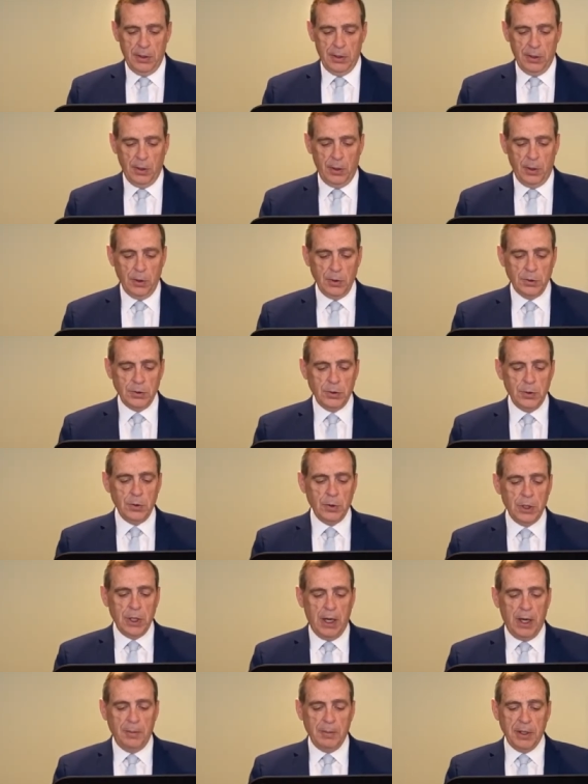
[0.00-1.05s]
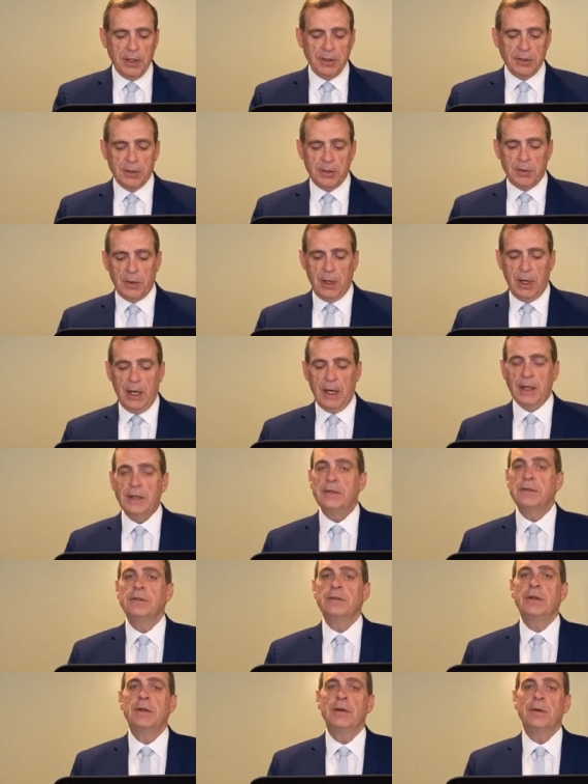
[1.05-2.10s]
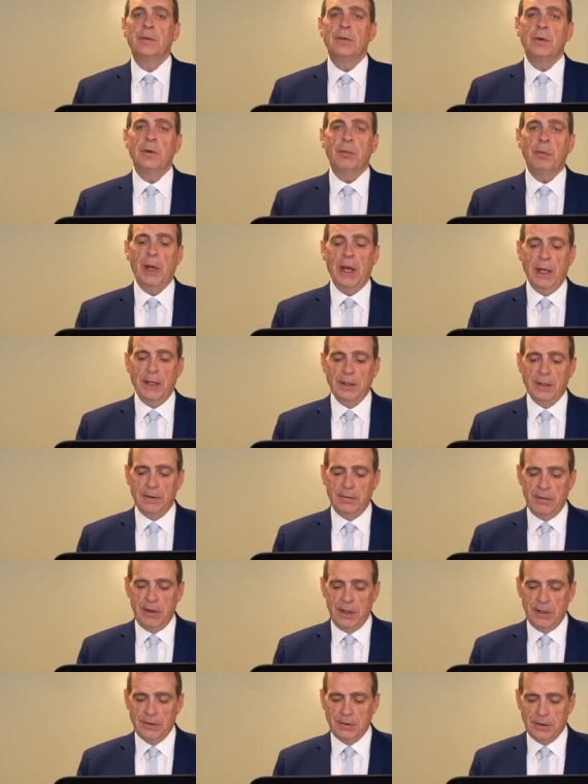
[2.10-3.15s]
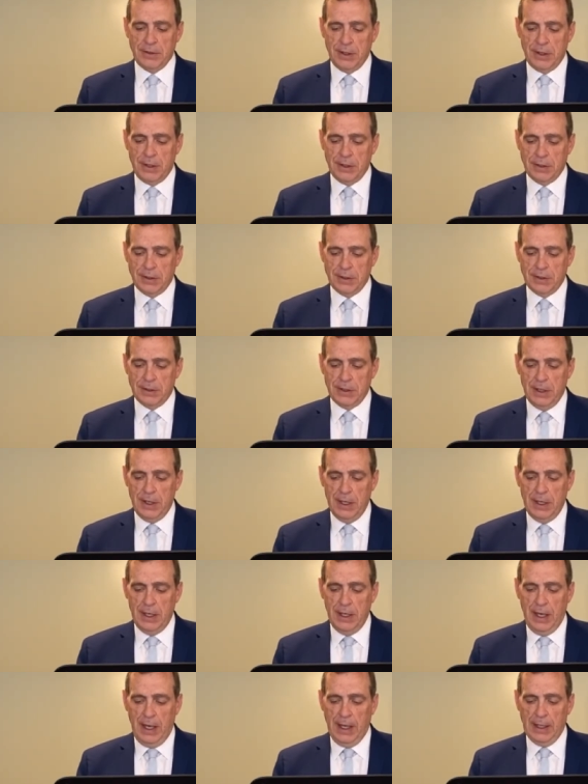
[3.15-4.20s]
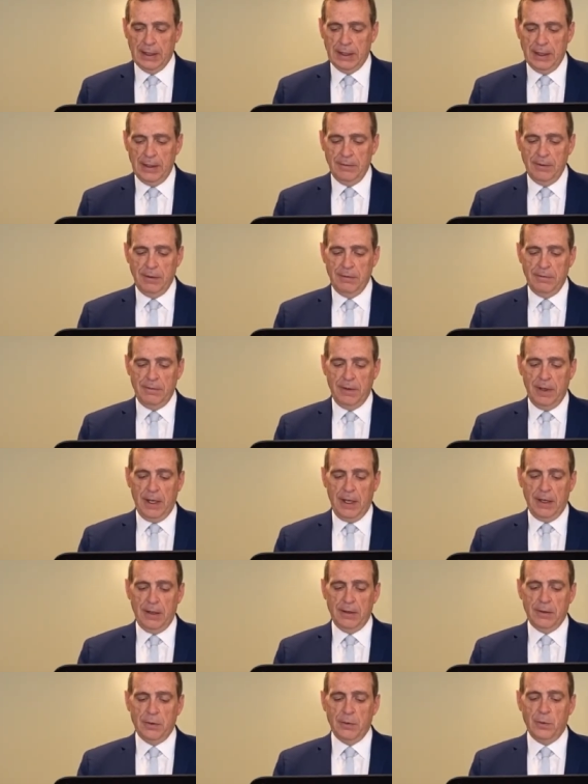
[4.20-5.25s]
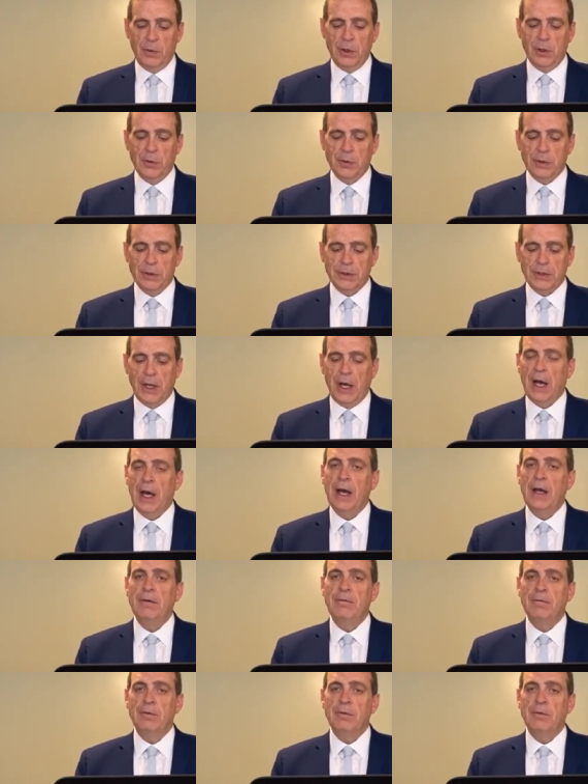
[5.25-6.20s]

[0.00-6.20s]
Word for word: Those who come unto Christ, repent of their sins, and live in faith will reside